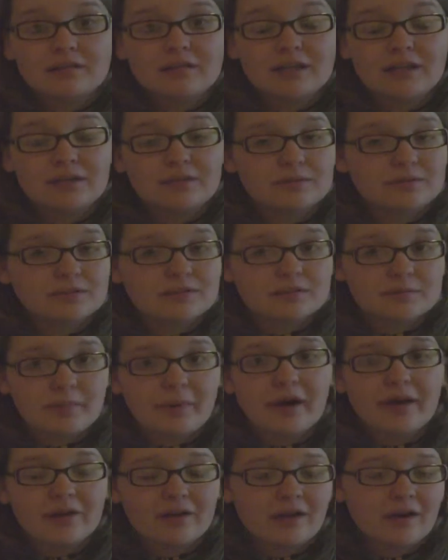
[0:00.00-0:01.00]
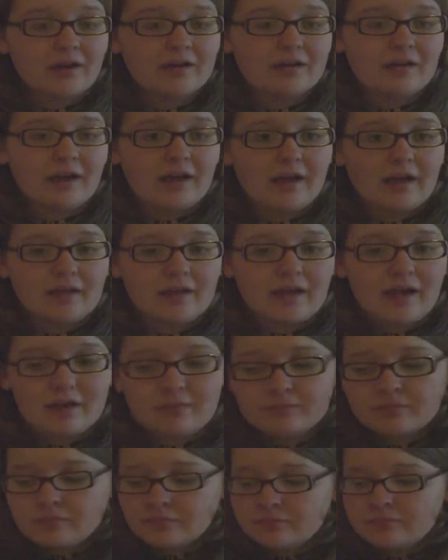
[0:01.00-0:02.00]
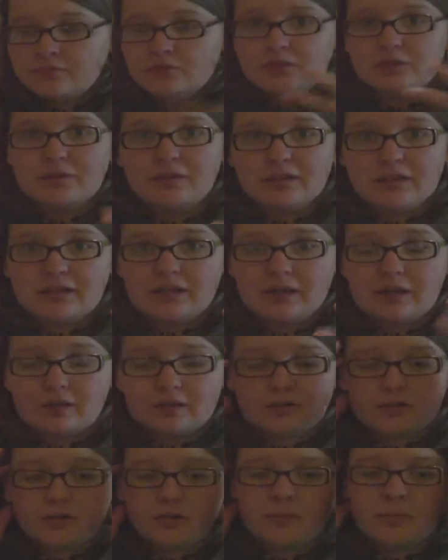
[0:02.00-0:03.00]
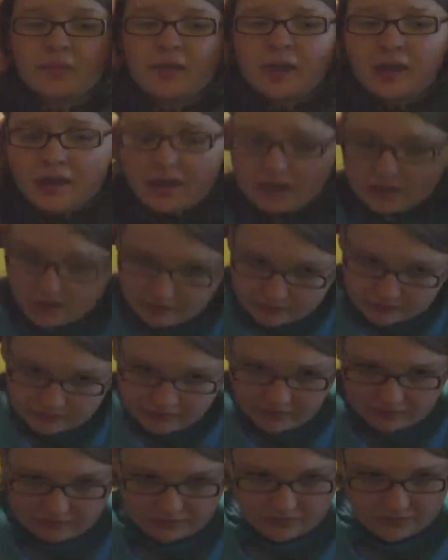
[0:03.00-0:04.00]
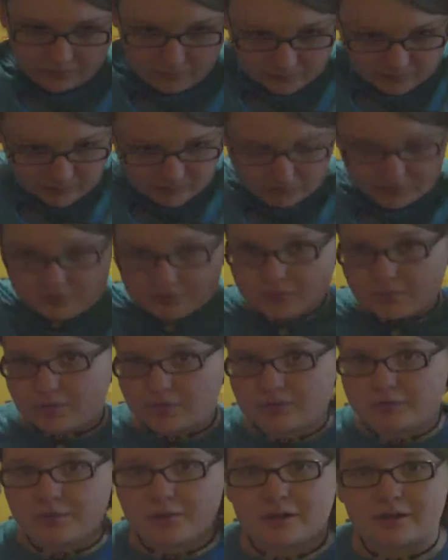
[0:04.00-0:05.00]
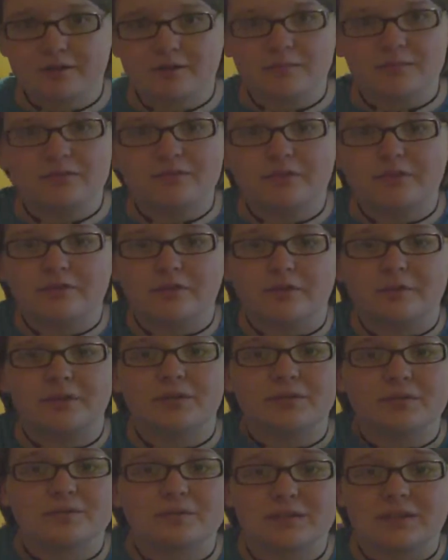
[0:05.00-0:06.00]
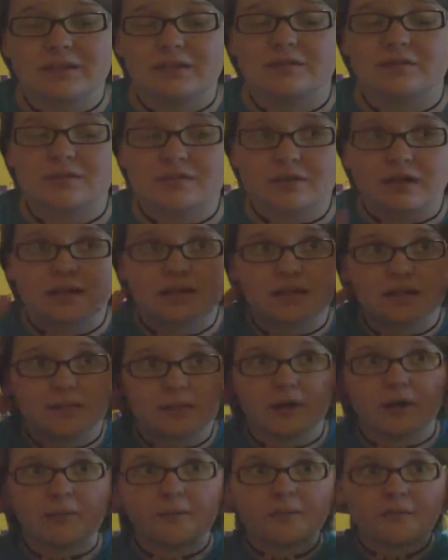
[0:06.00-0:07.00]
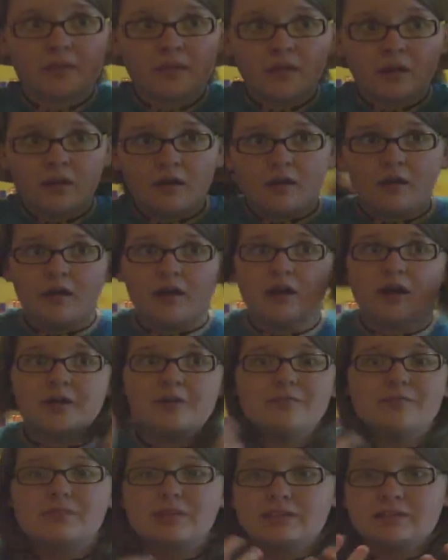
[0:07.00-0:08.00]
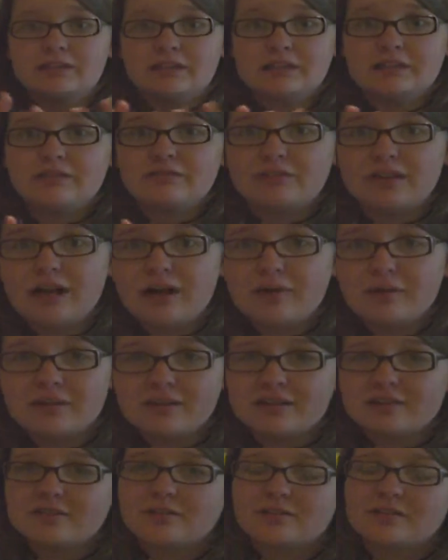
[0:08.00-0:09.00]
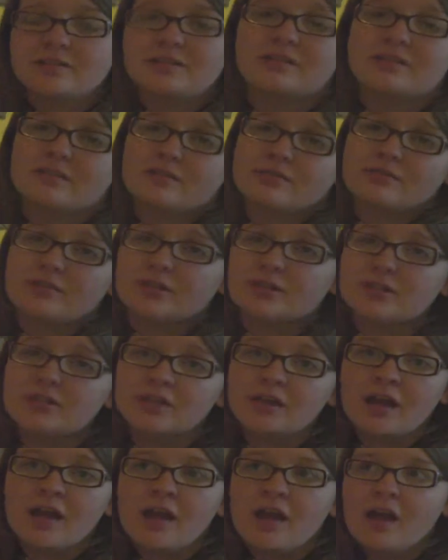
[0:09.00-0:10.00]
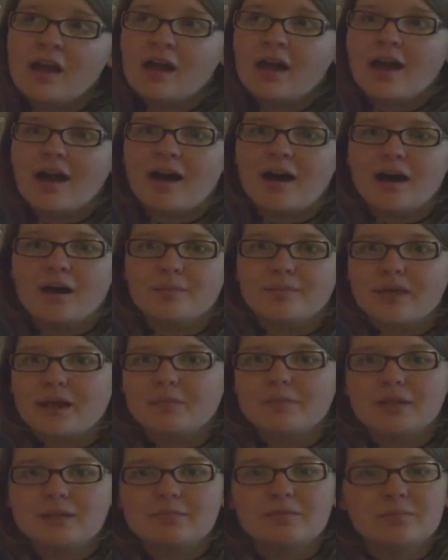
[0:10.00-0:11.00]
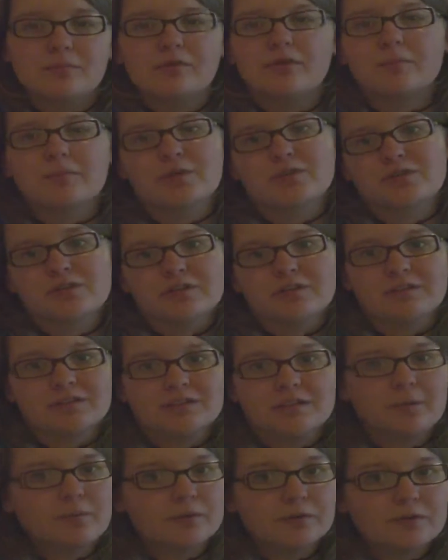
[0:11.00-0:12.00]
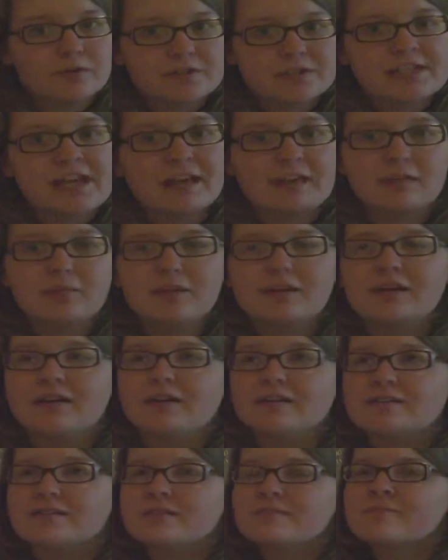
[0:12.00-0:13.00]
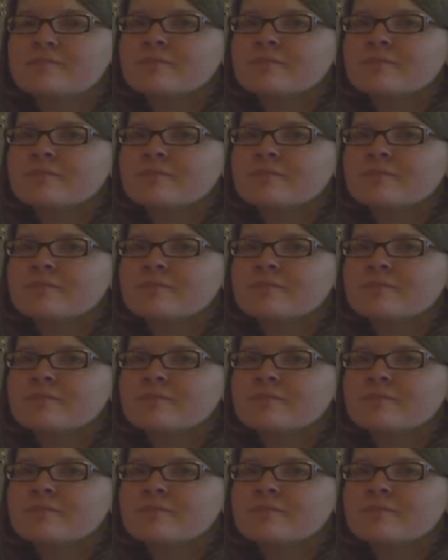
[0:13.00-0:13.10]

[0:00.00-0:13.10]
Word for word: he was spot on at doing the character. And I think the most emotional part of the movie for me was when he was talking about um, the lily flower that turned into the fish. Um, that made me more emotional than Dumbledore's death because